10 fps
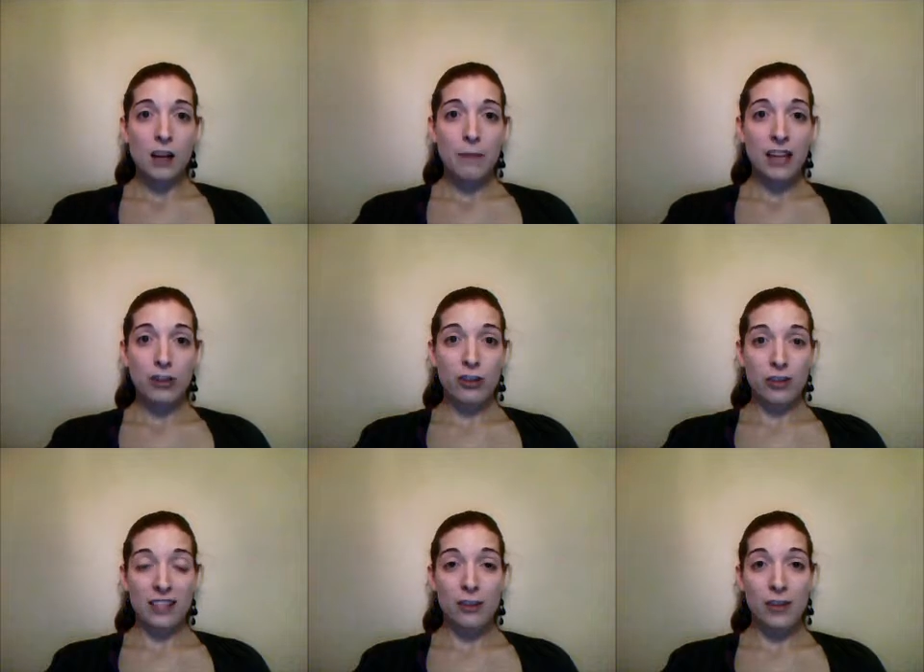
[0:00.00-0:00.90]

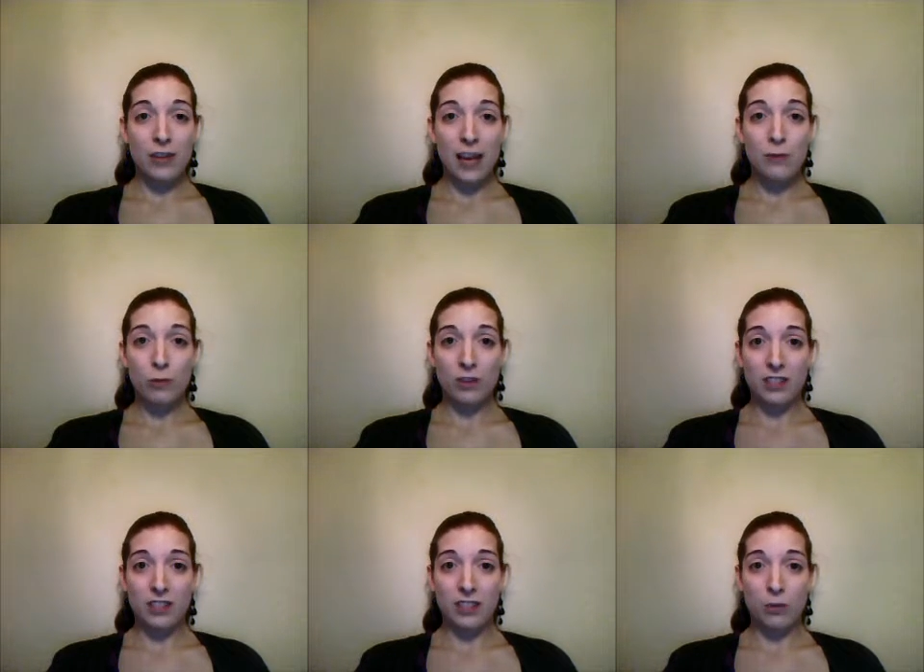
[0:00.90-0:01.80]
patron who came to Walt
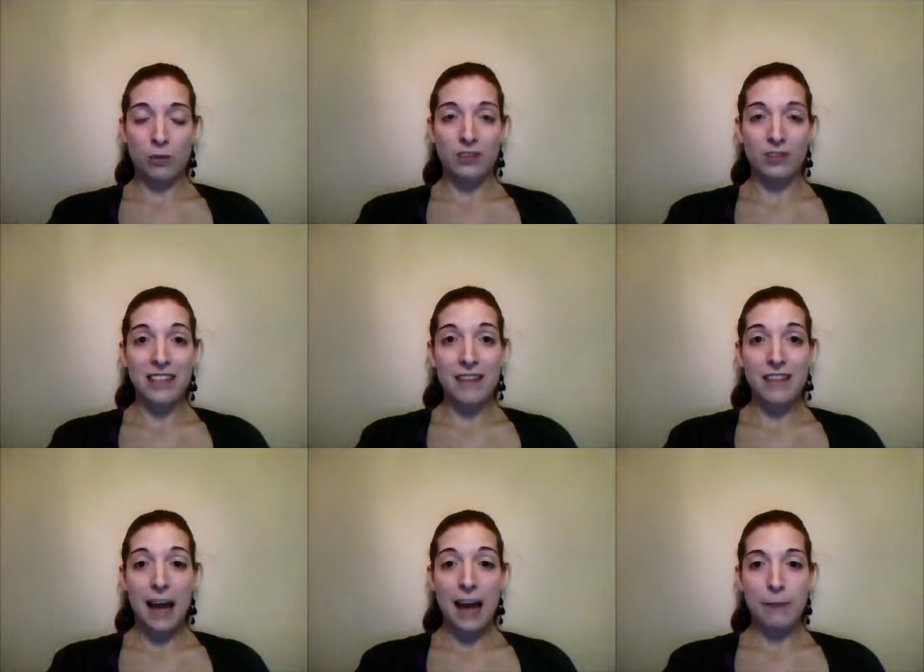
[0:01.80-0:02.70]
Disney World left
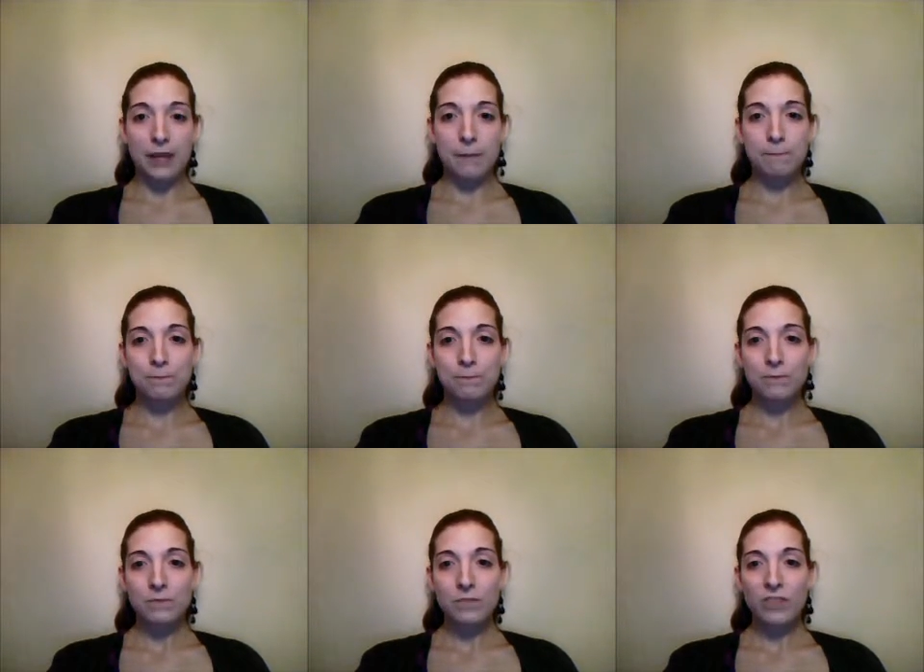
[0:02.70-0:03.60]
happy.
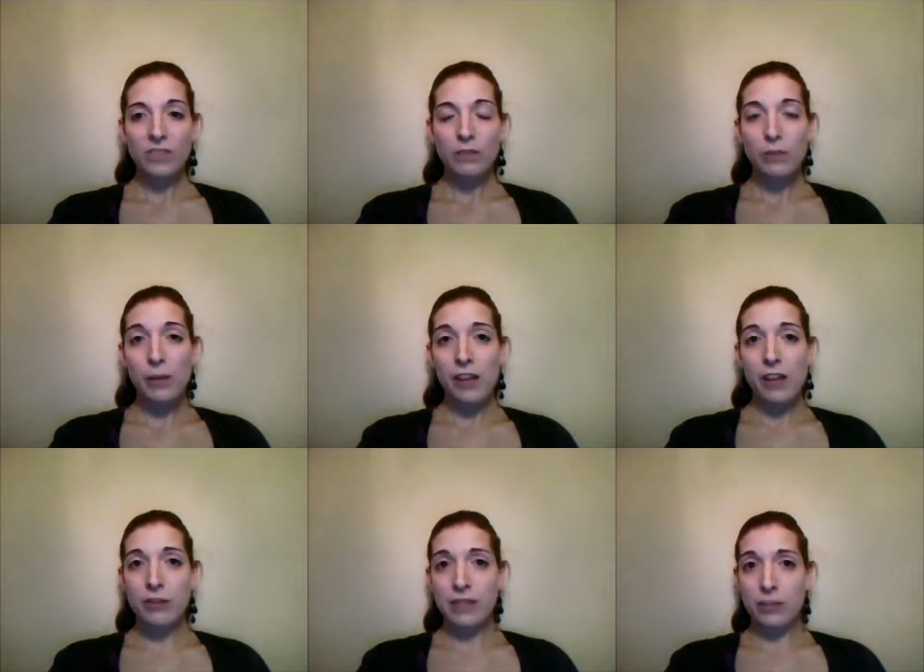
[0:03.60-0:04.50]
From
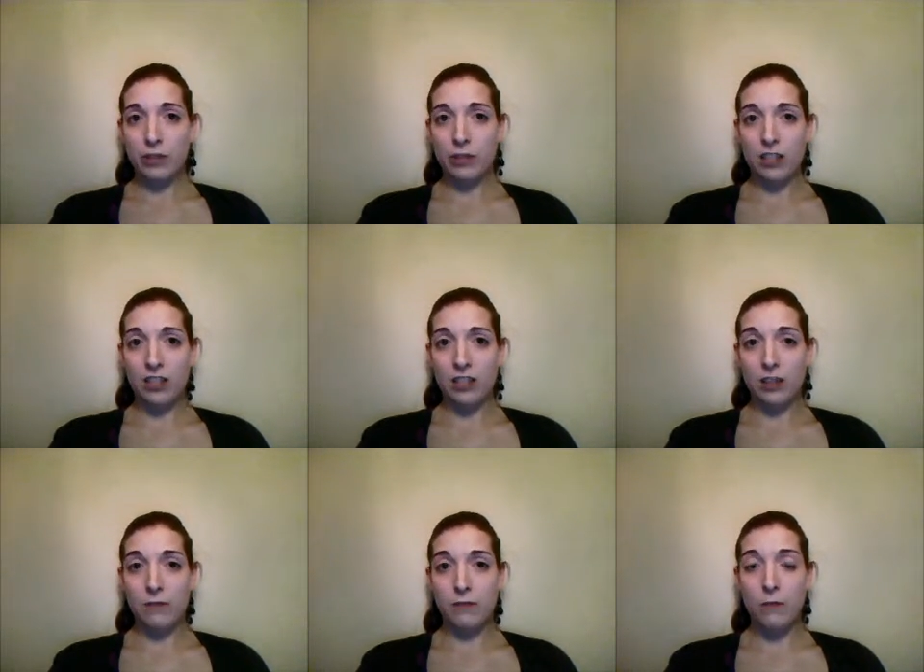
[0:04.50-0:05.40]
other resources such
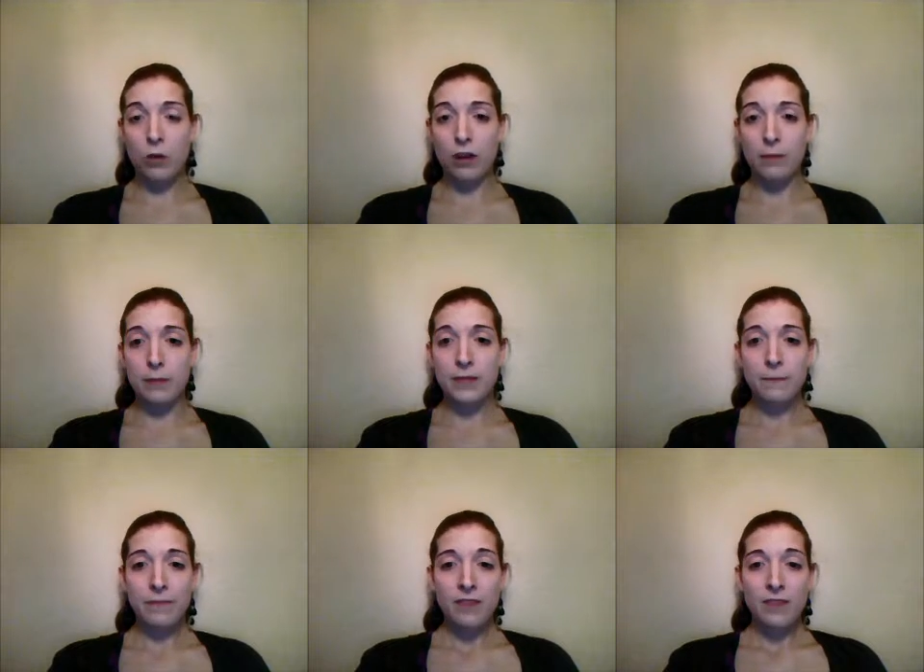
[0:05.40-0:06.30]
as Forbes,
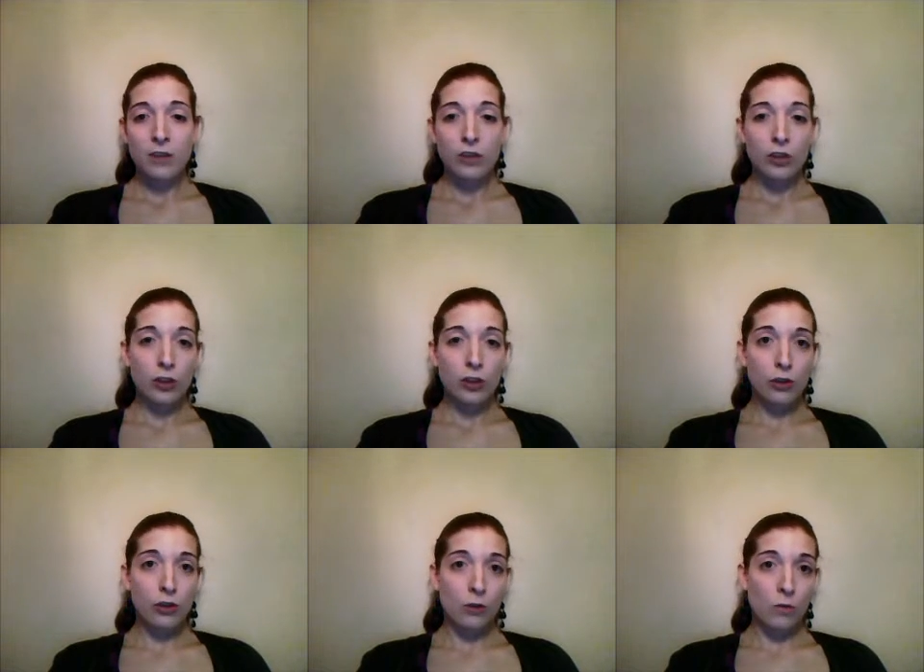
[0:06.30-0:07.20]

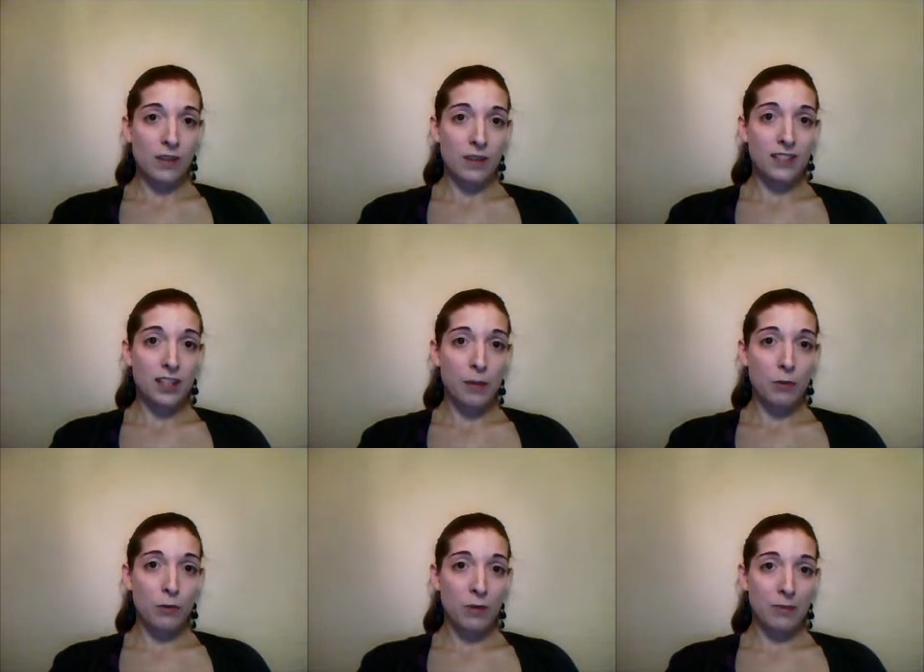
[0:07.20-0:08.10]
Google was the
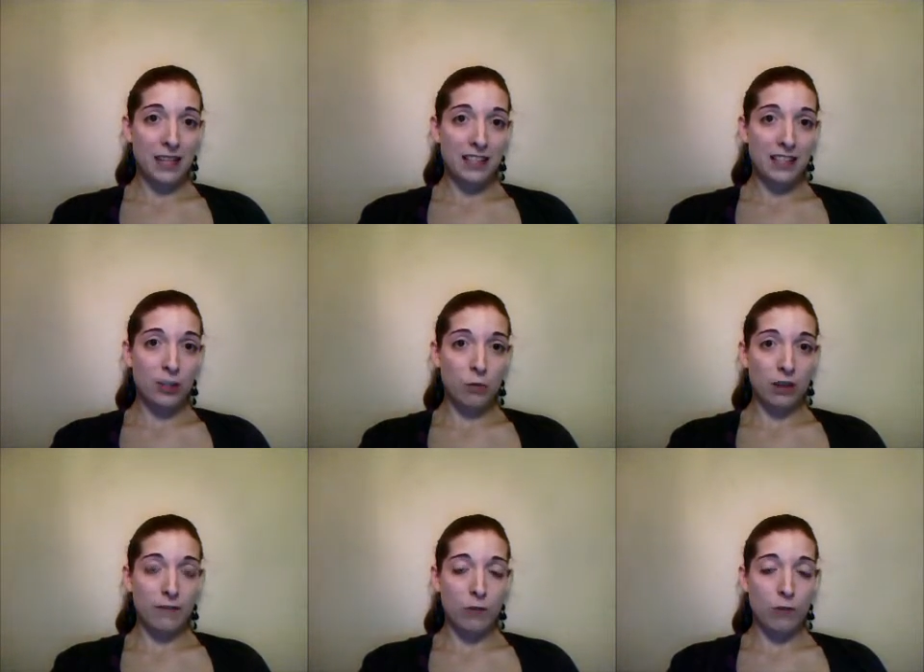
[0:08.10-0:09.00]
#1 place to
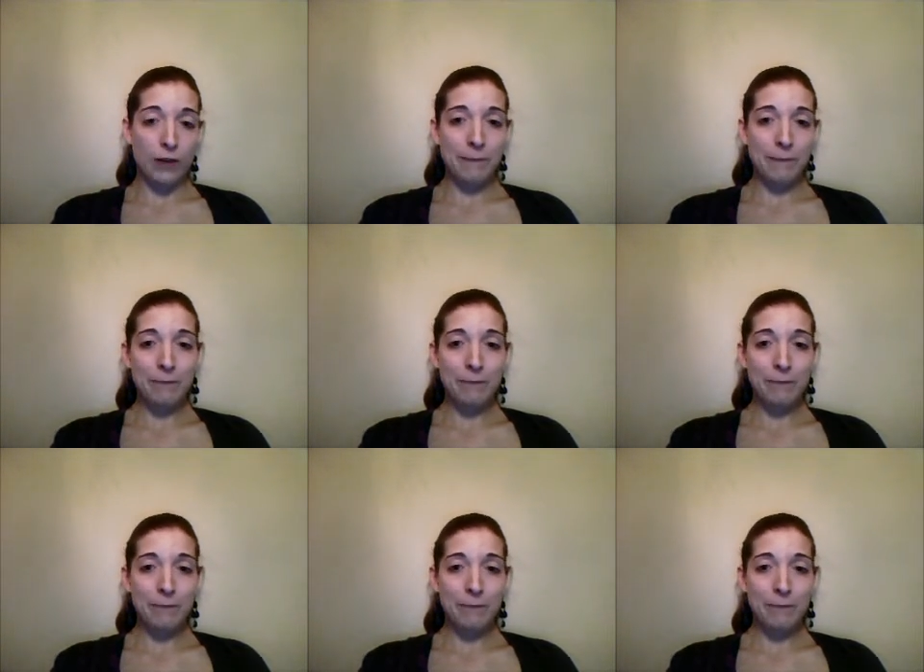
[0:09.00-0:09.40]
work for,